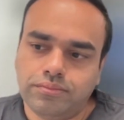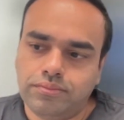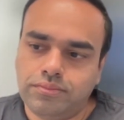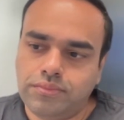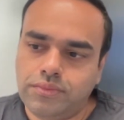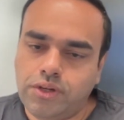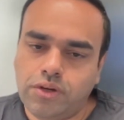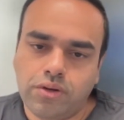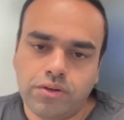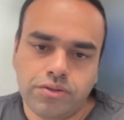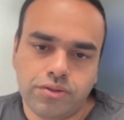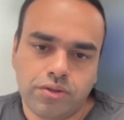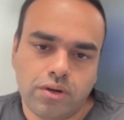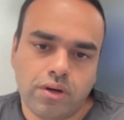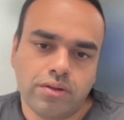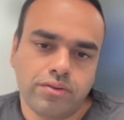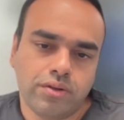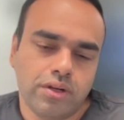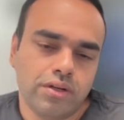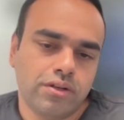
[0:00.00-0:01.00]
knee
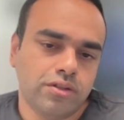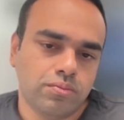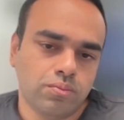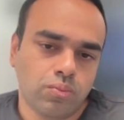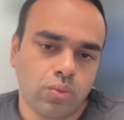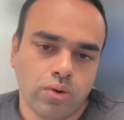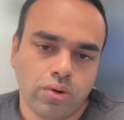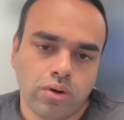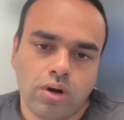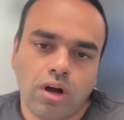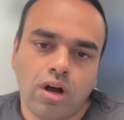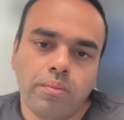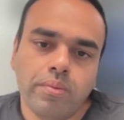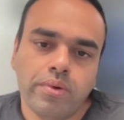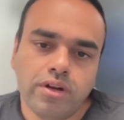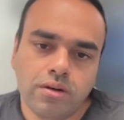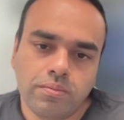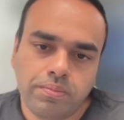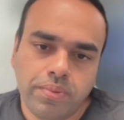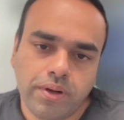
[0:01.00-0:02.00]
osteoarthritis, it is more
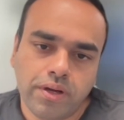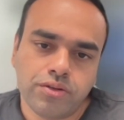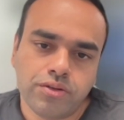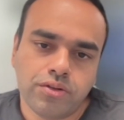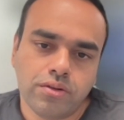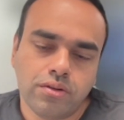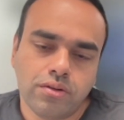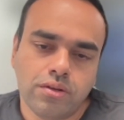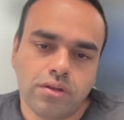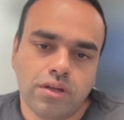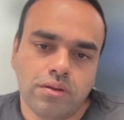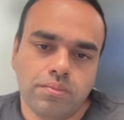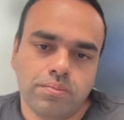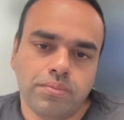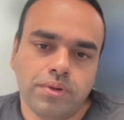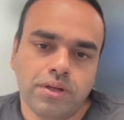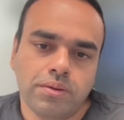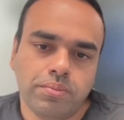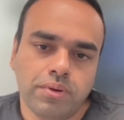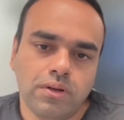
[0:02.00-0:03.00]
common in patient in
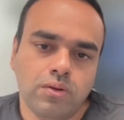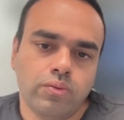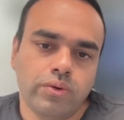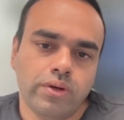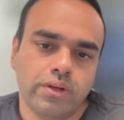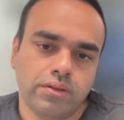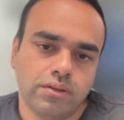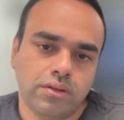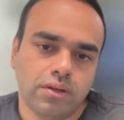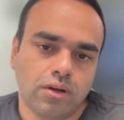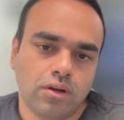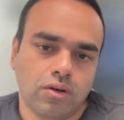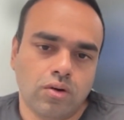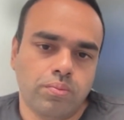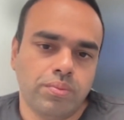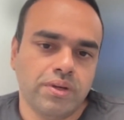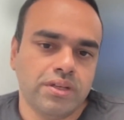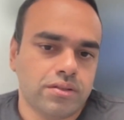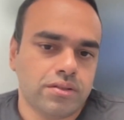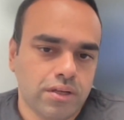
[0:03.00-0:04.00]
people with
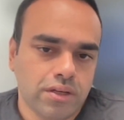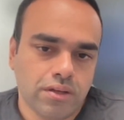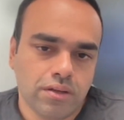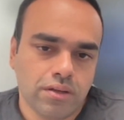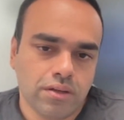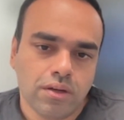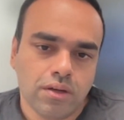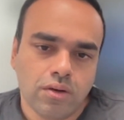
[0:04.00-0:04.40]
obesity,